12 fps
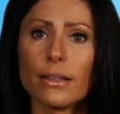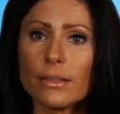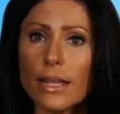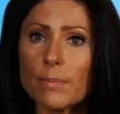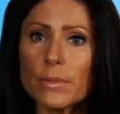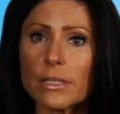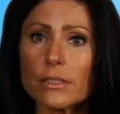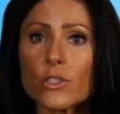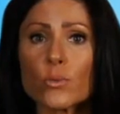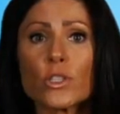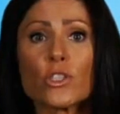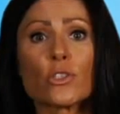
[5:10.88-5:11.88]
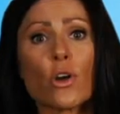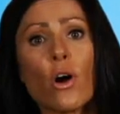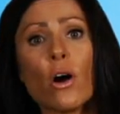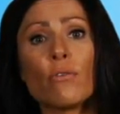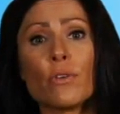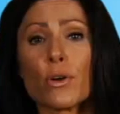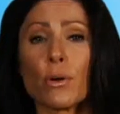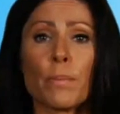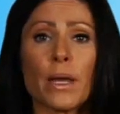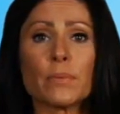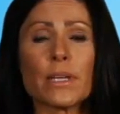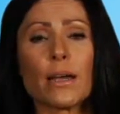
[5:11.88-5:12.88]
Leptin switches off
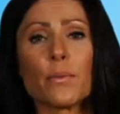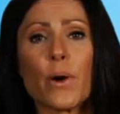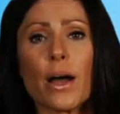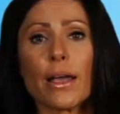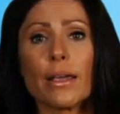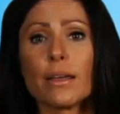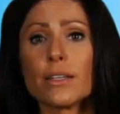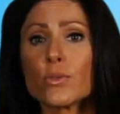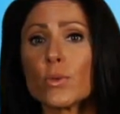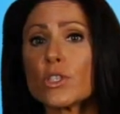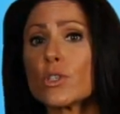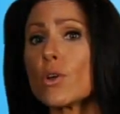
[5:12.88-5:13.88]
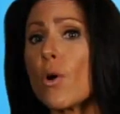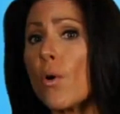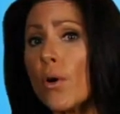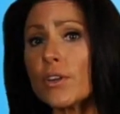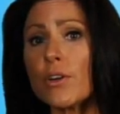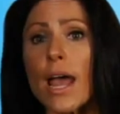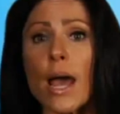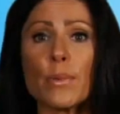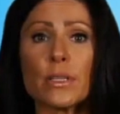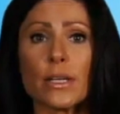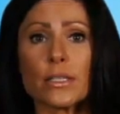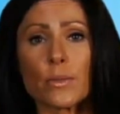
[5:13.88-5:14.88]
neuropeptide Y, switches on your
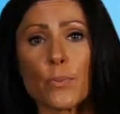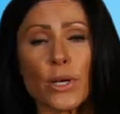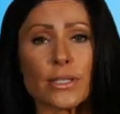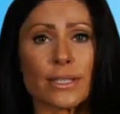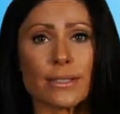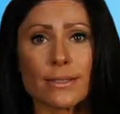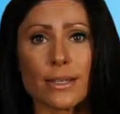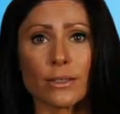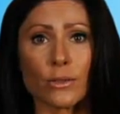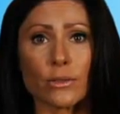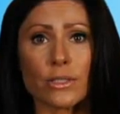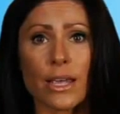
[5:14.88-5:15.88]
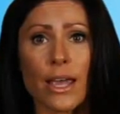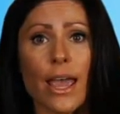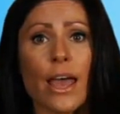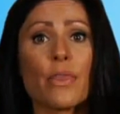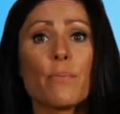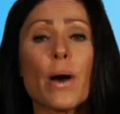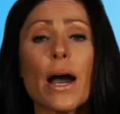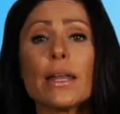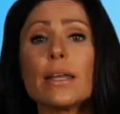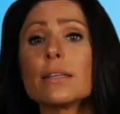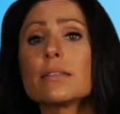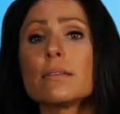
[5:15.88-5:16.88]
appetite-suppressing signals, and the
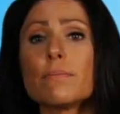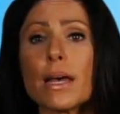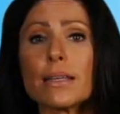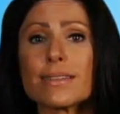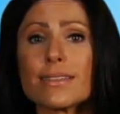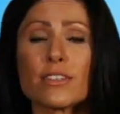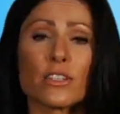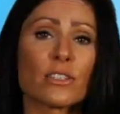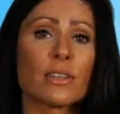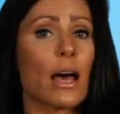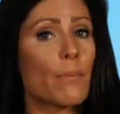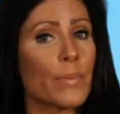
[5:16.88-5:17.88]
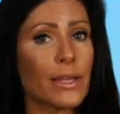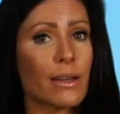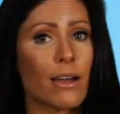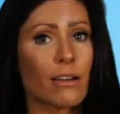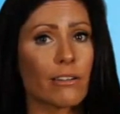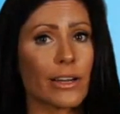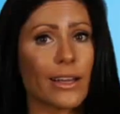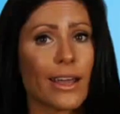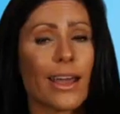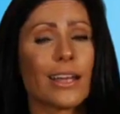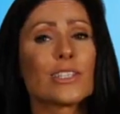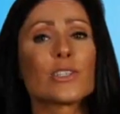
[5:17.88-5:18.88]
body gets the message to stop being hungry
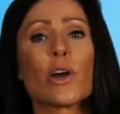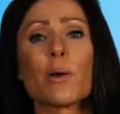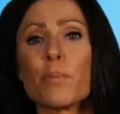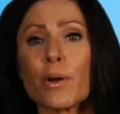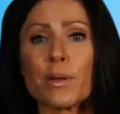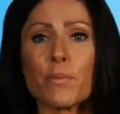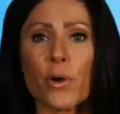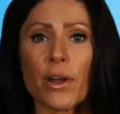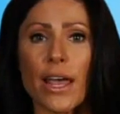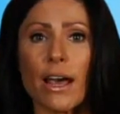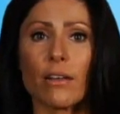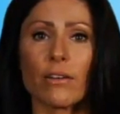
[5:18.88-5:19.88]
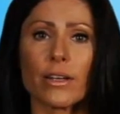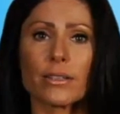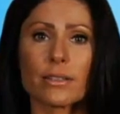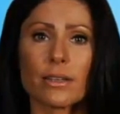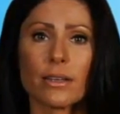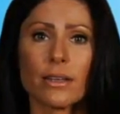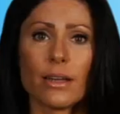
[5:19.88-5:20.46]
and start burning more calories.